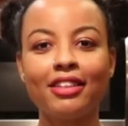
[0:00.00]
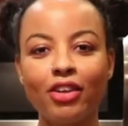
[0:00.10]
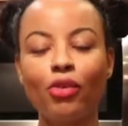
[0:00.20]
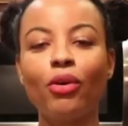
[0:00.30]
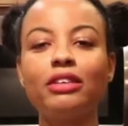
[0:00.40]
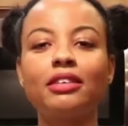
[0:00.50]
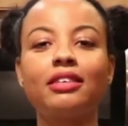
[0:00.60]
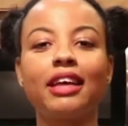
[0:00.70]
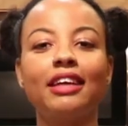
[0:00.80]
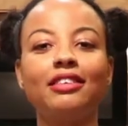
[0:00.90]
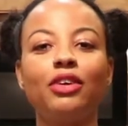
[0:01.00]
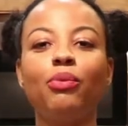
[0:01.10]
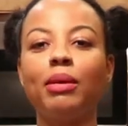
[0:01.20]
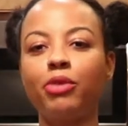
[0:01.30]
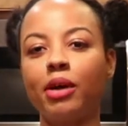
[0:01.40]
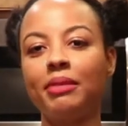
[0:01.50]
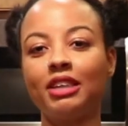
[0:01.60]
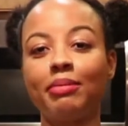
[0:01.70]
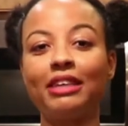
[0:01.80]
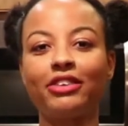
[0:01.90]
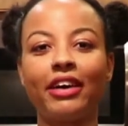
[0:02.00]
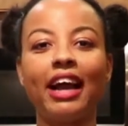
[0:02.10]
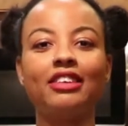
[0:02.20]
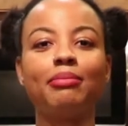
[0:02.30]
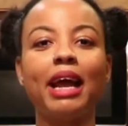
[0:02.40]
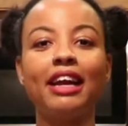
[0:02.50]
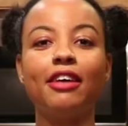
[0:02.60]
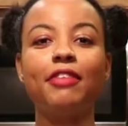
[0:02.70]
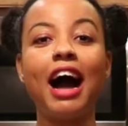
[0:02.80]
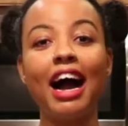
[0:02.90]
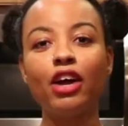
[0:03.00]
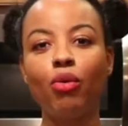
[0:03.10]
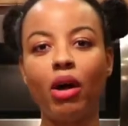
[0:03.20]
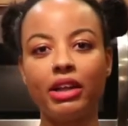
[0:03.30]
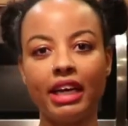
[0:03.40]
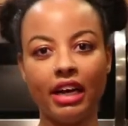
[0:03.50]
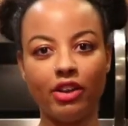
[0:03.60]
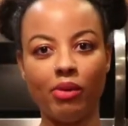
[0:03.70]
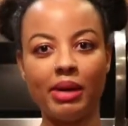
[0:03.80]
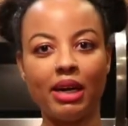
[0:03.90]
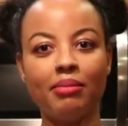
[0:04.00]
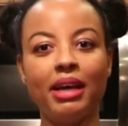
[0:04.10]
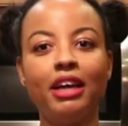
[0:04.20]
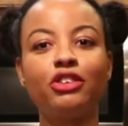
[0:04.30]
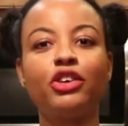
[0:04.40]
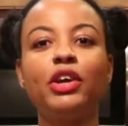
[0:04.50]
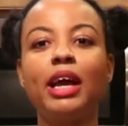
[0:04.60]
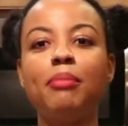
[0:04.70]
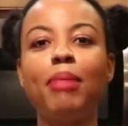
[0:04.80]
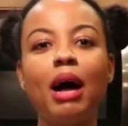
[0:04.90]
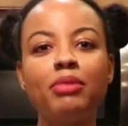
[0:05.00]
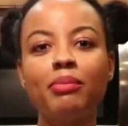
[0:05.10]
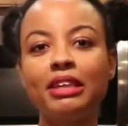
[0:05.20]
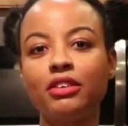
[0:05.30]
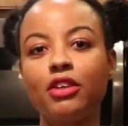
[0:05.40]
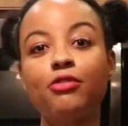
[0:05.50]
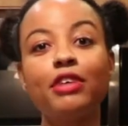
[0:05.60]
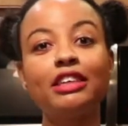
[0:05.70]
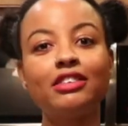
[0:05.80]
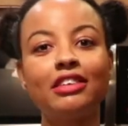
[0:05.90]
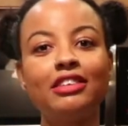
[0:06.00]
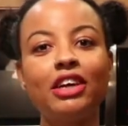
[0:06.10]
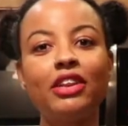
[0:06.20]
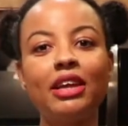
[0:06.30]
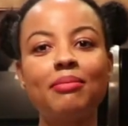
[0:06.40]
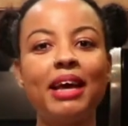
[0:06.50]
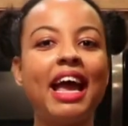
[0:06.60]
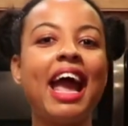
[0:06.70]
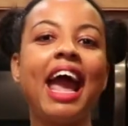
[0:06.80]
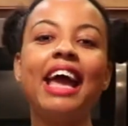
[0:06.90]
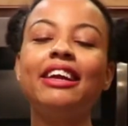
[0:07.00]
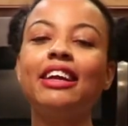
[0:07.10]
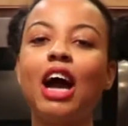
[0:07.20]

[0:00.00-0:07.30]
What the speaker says: The gorgeous kitchen whipped cream dispenser is made of high quality aluminum, so you can pop them into the fridge to chill them, and it